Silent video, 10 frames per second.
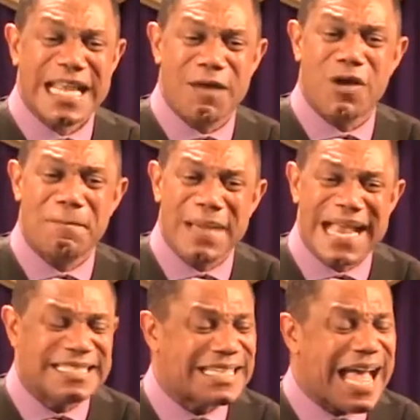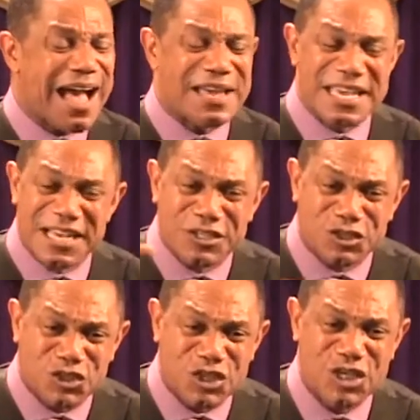They were amazed at how he
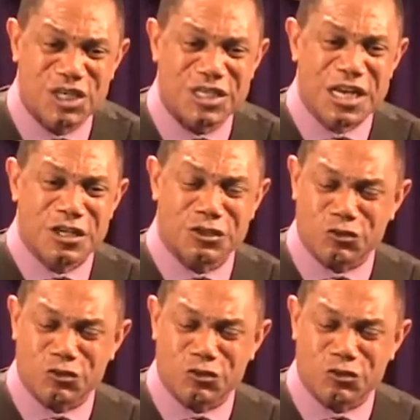understood the